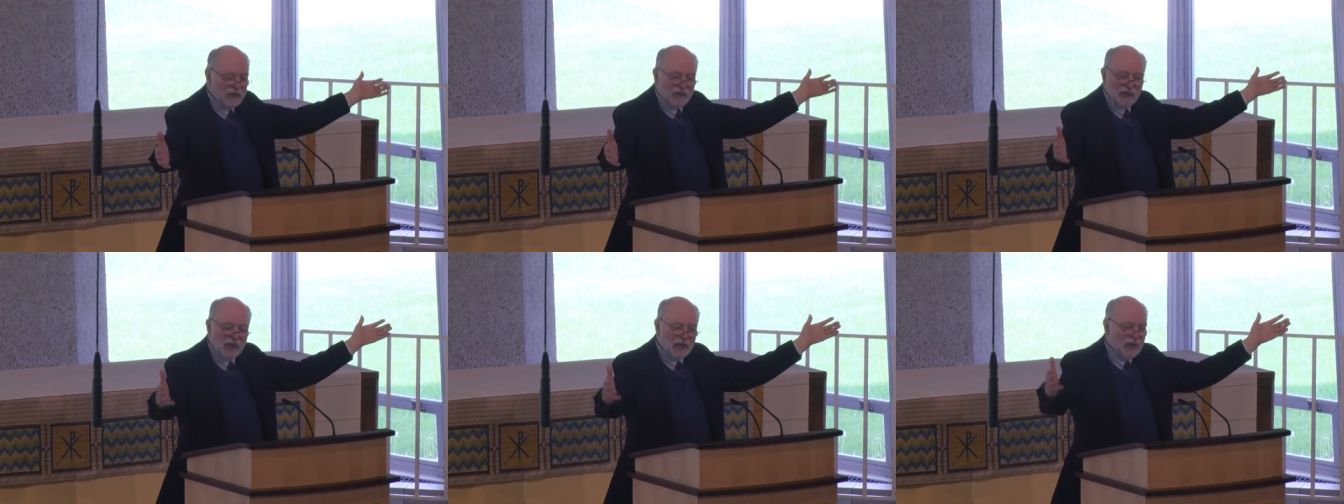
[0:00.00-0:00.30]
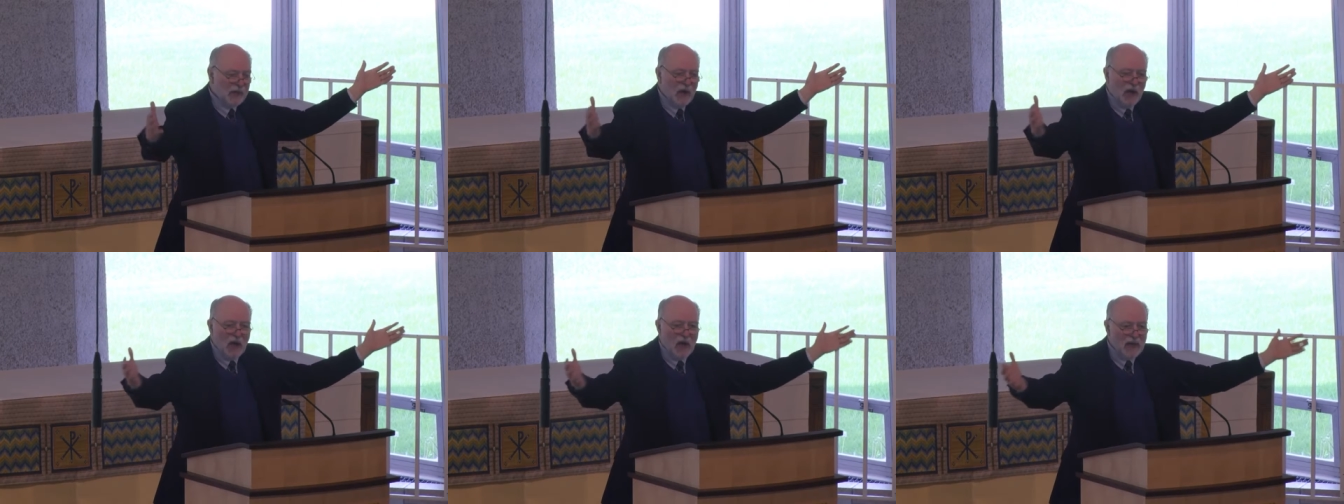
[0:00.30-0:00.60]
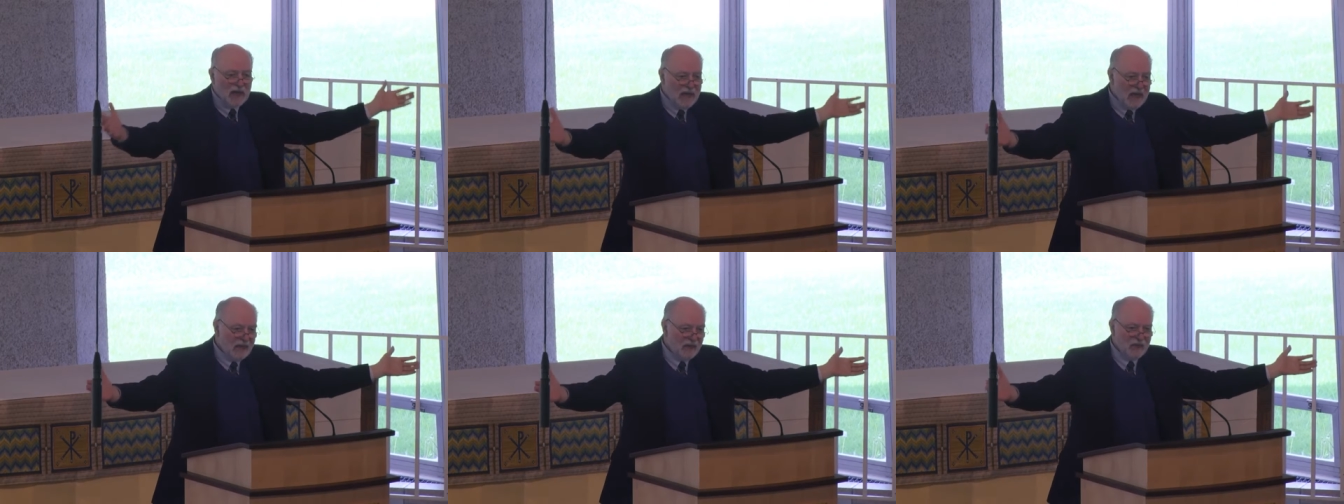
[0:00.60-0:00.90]
us that
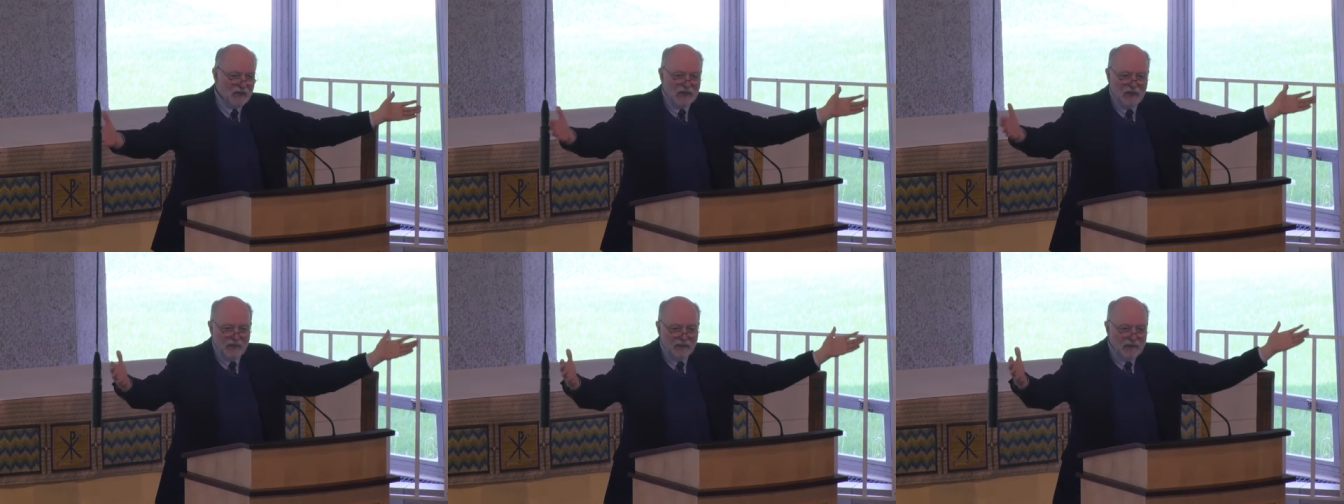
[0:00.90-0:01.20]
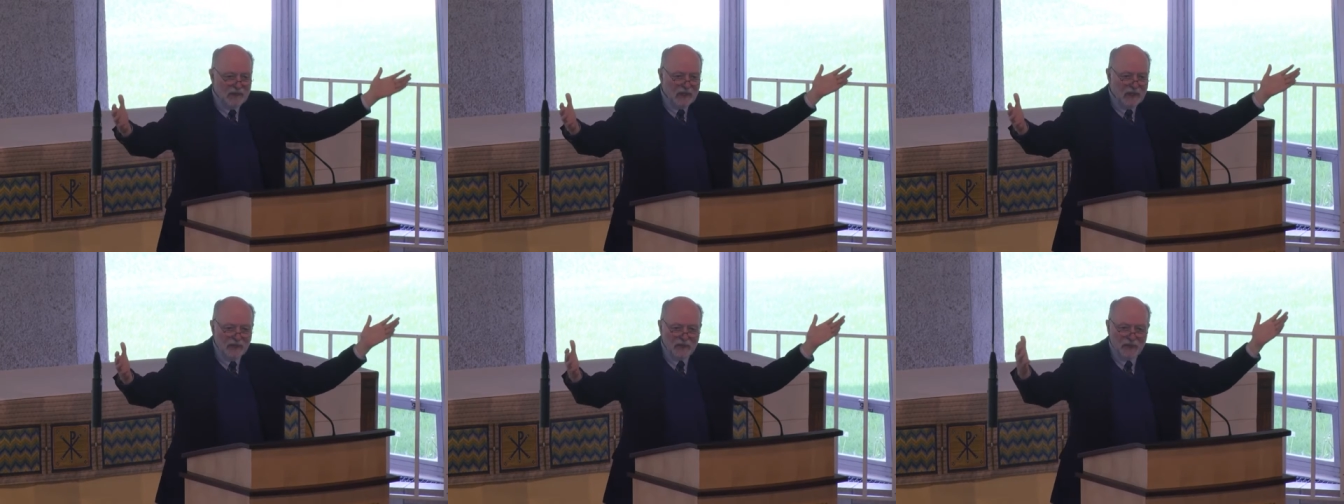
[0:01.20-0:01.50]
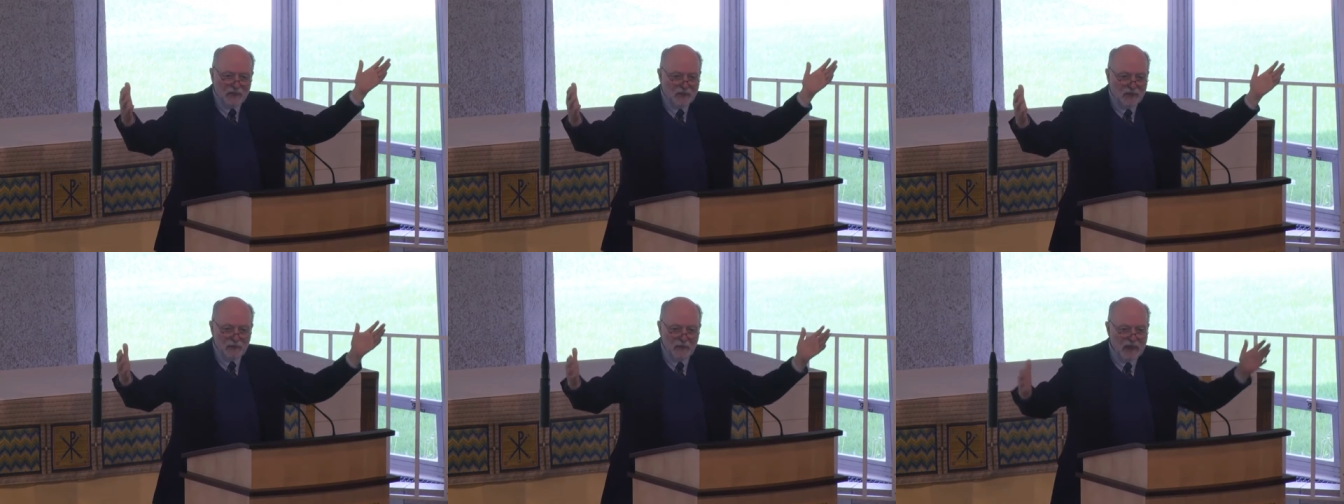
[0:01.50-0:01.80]
God has given
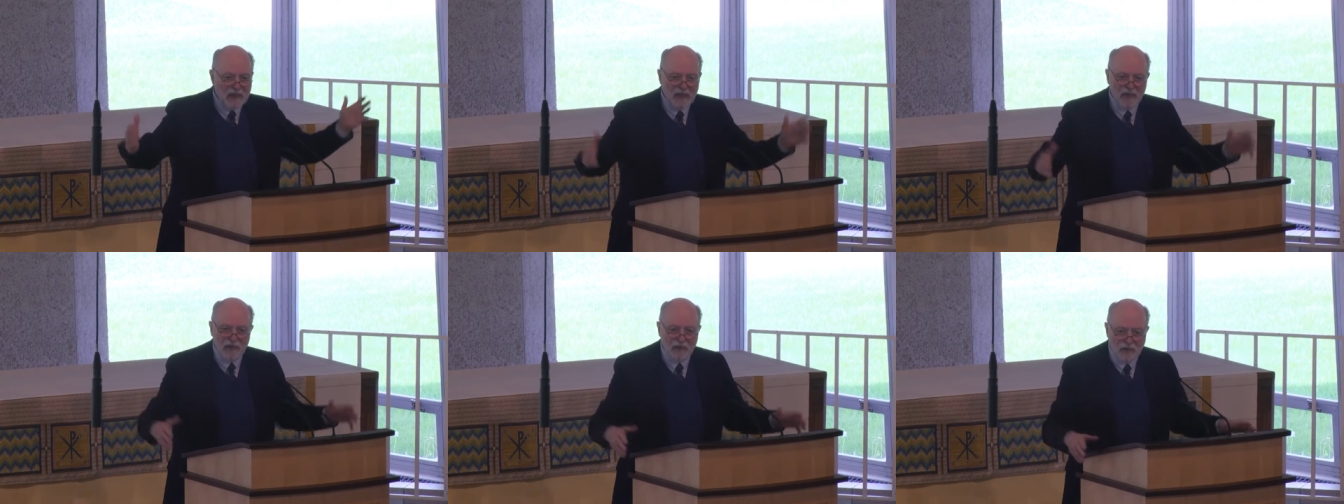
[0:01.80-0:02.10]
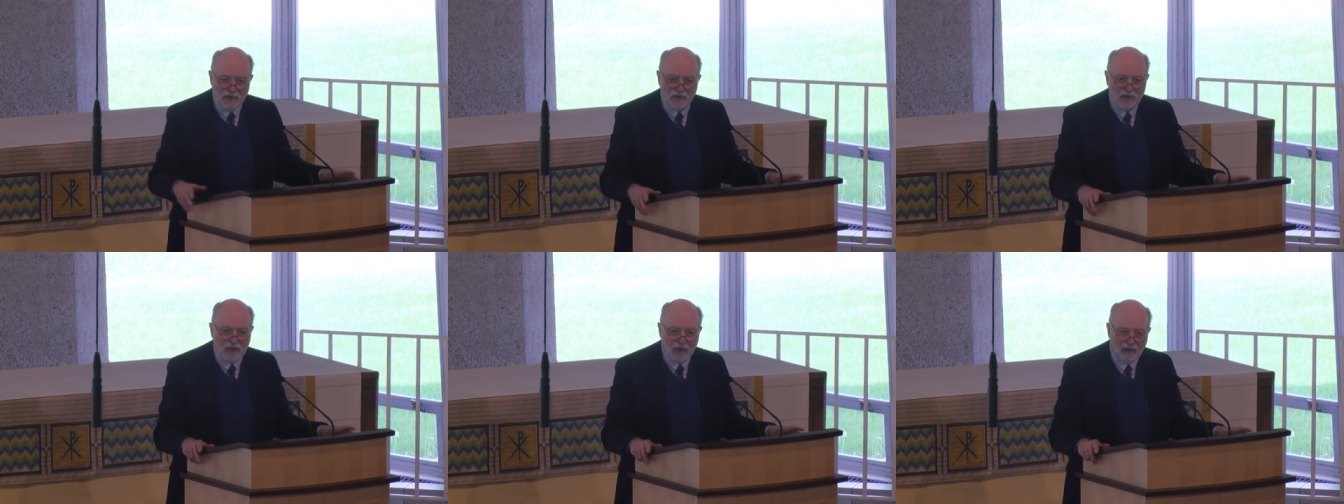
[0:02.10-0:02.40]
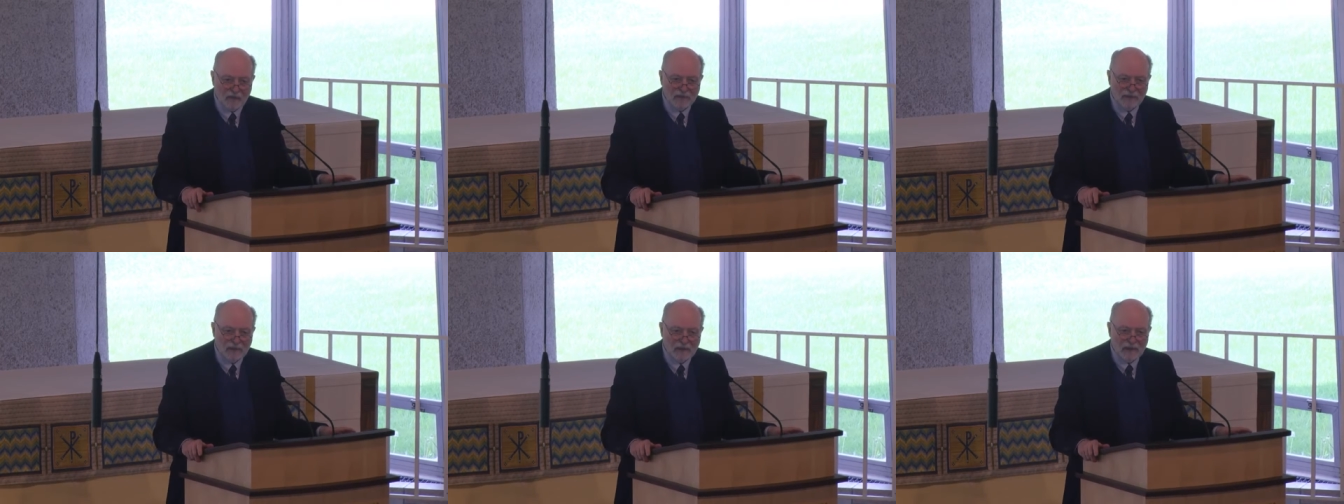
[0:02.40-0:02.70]
us to make use
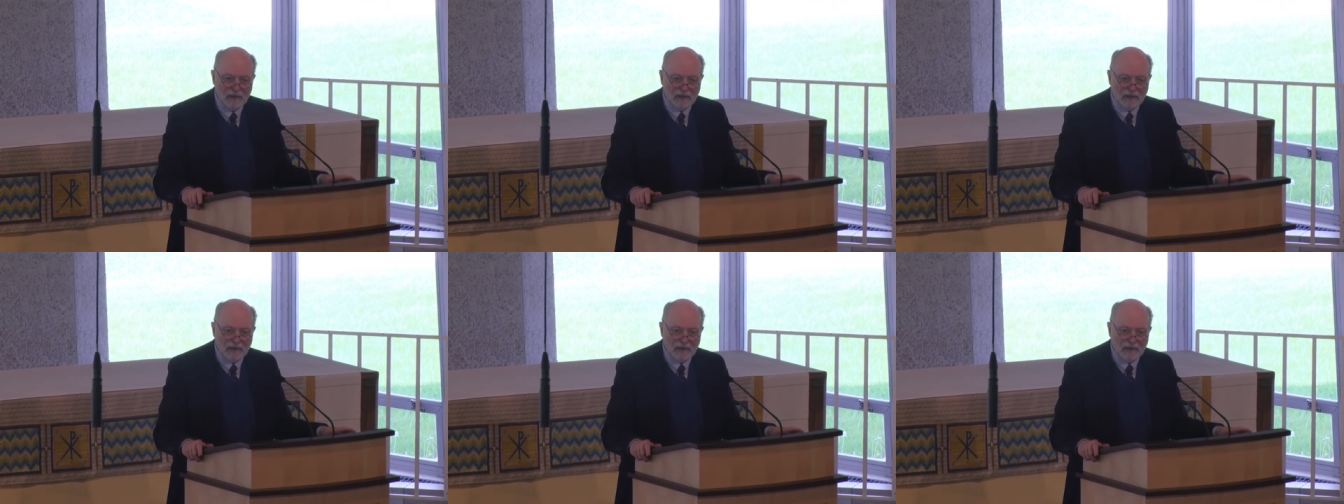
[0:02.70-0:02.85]
of.